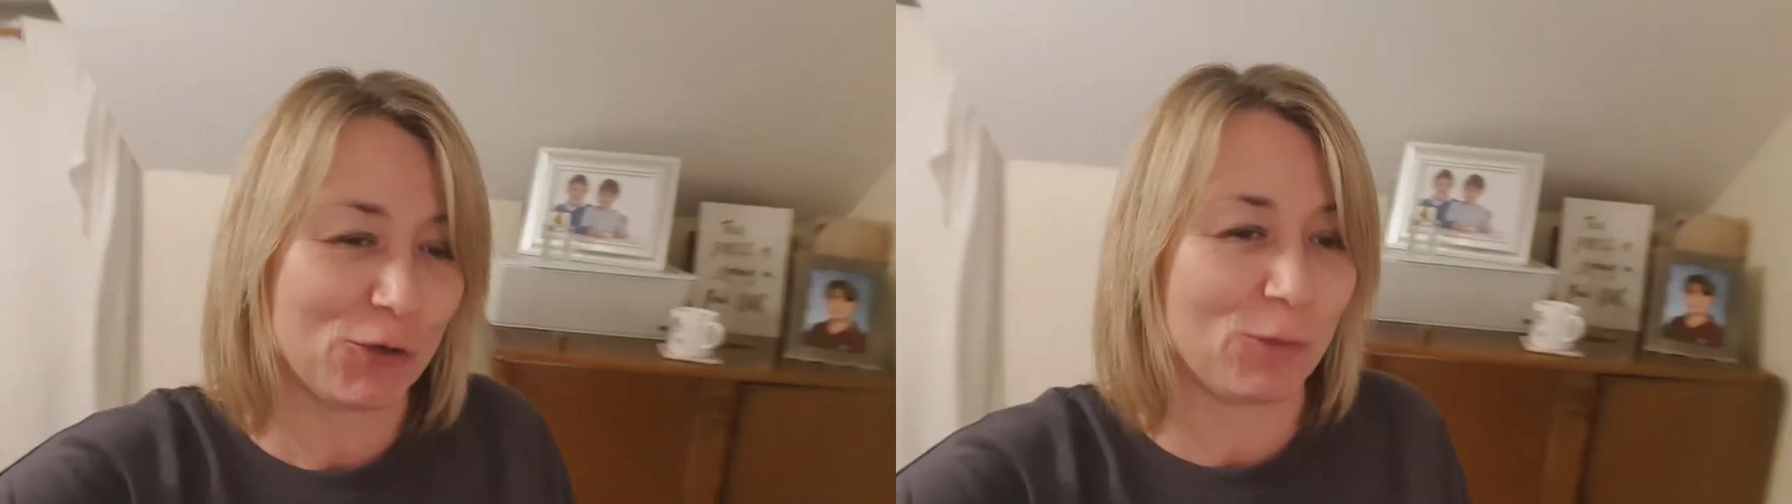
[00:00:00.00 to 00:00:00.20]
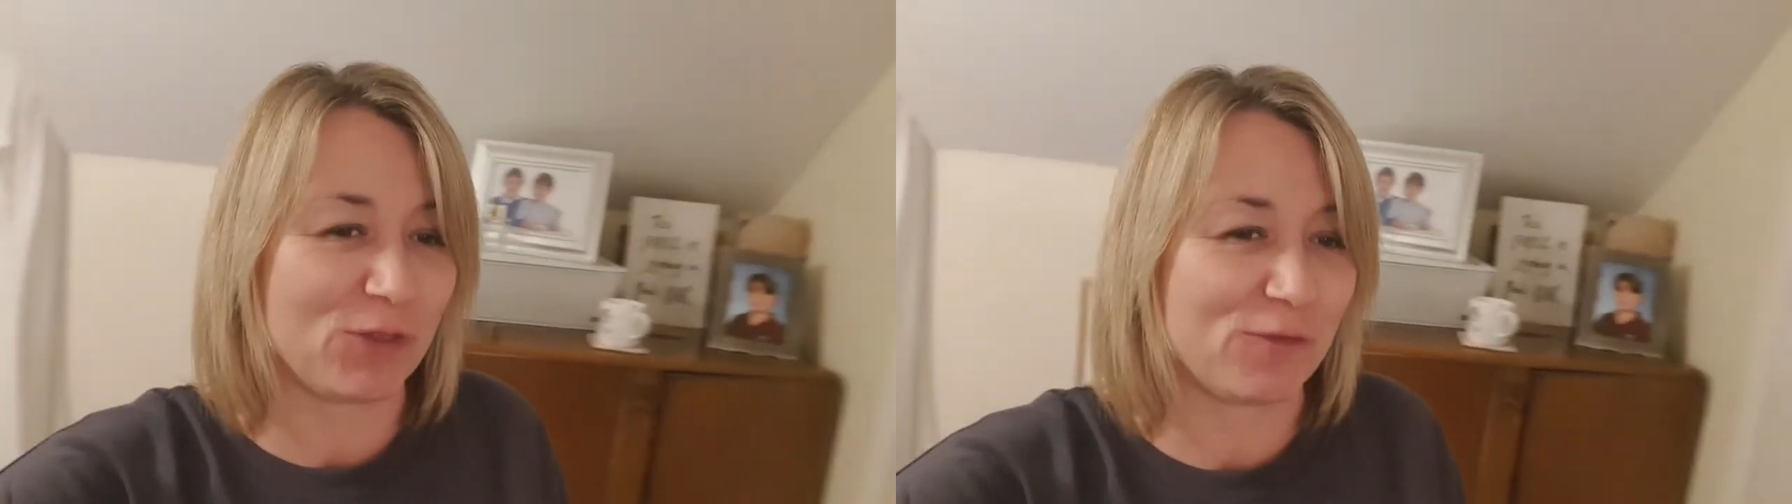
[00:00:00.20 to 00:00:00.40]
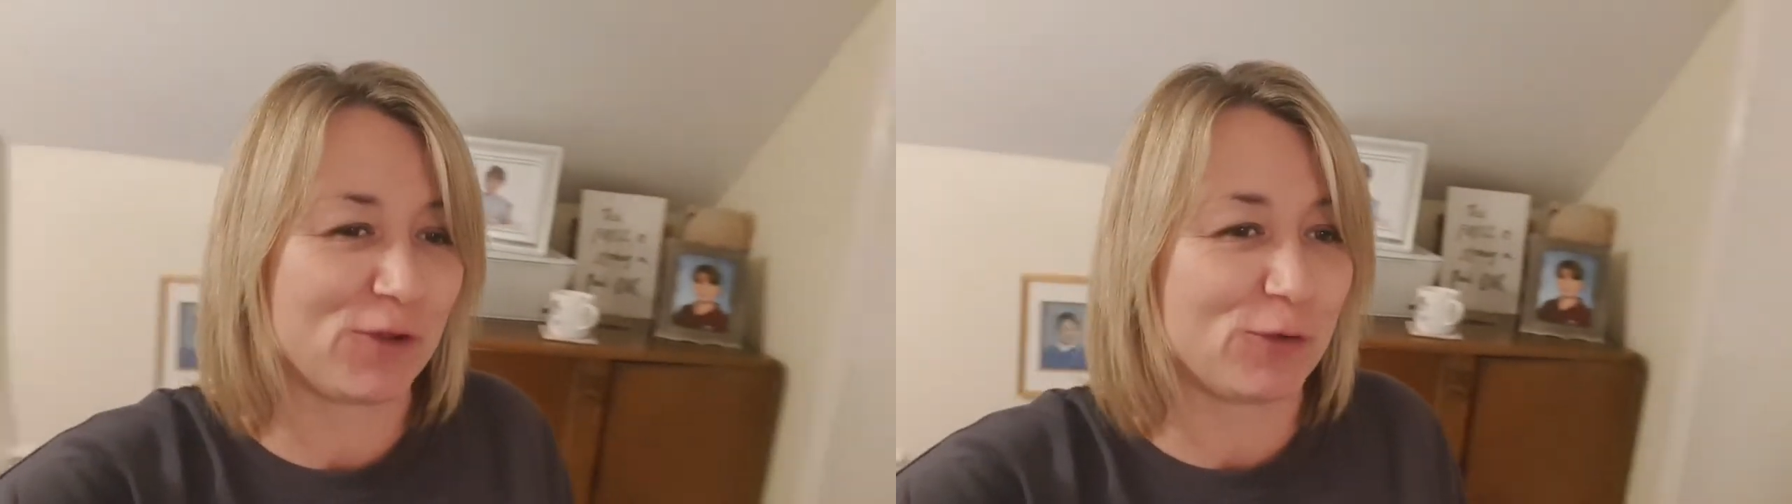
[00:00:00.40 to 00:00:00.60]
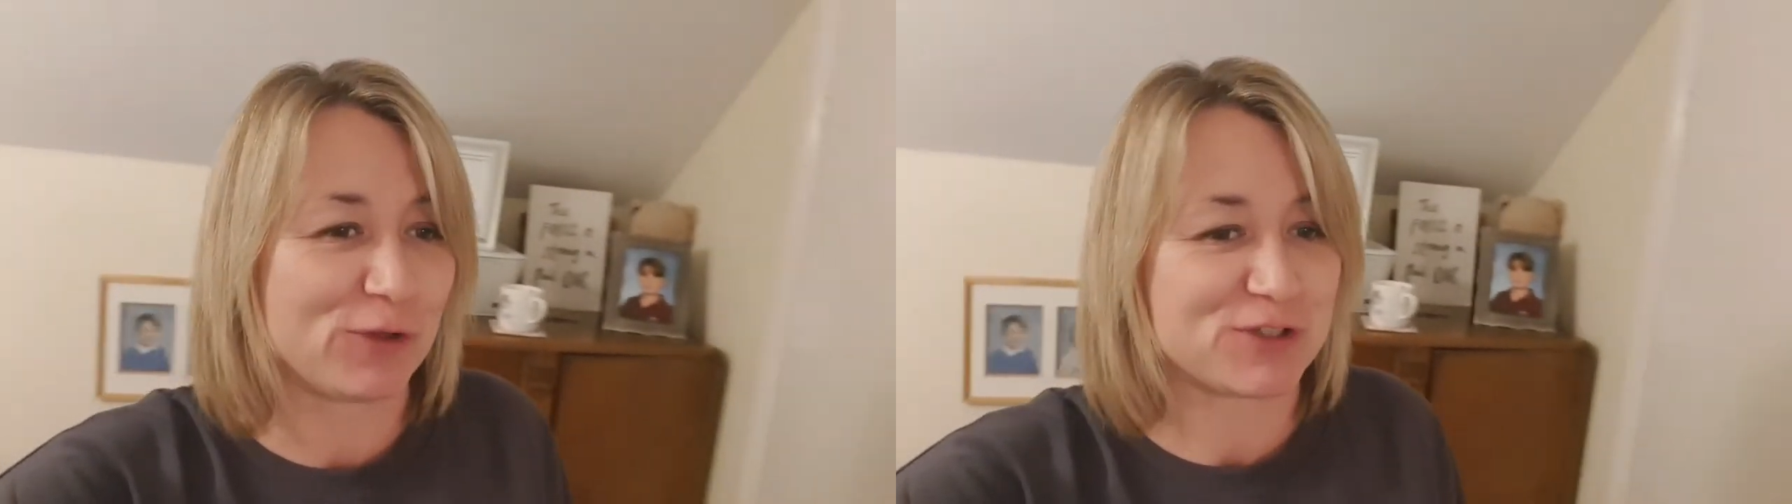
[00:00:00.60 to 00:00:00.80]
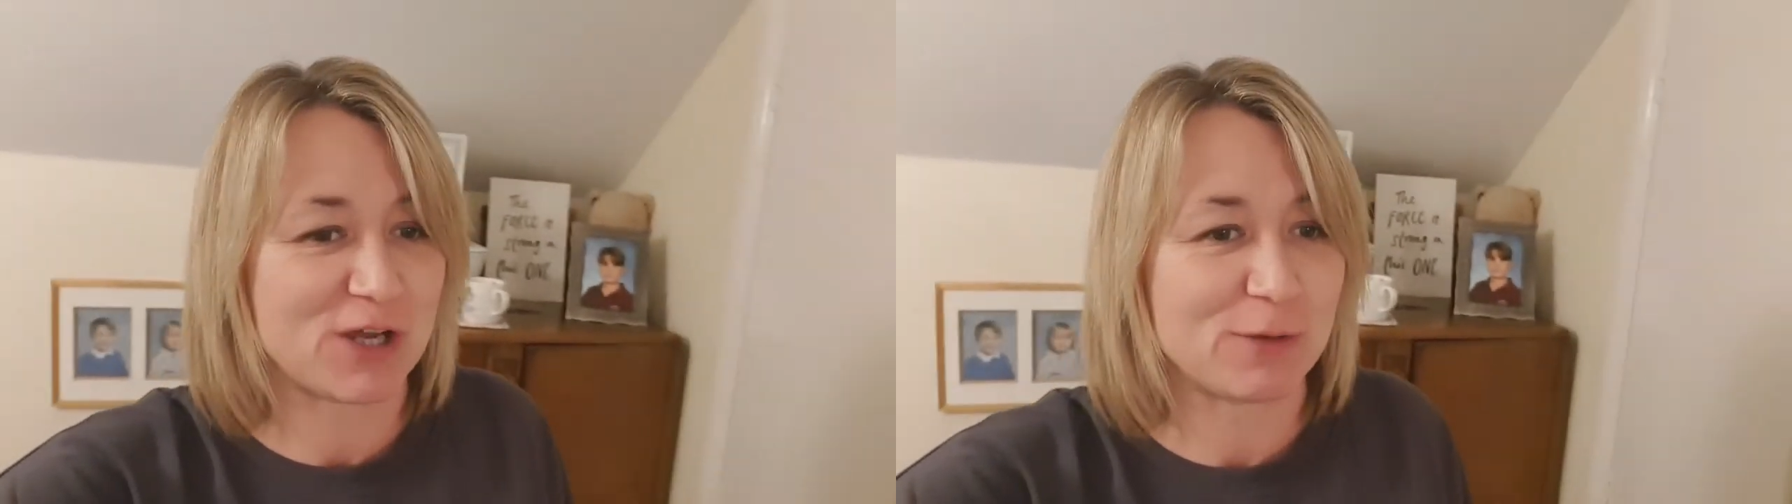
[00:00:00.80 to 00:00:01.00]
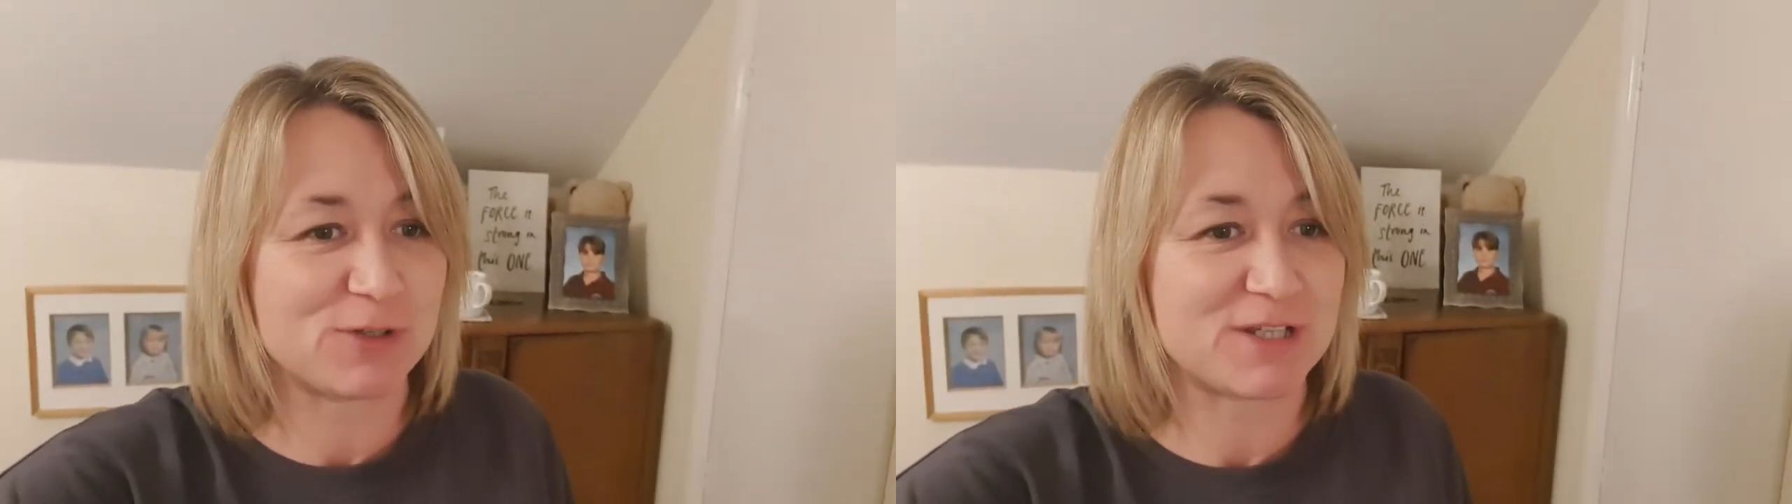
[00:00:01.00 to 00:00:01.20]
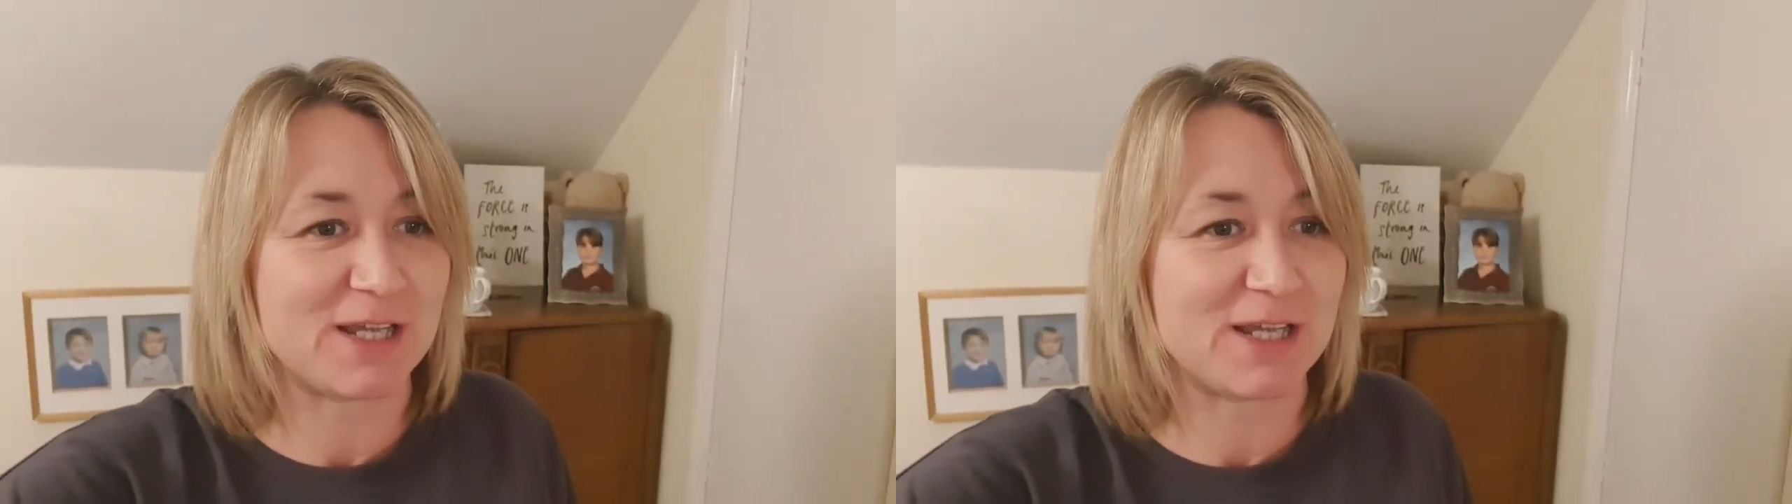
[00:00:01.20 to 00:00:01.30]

with the view that I would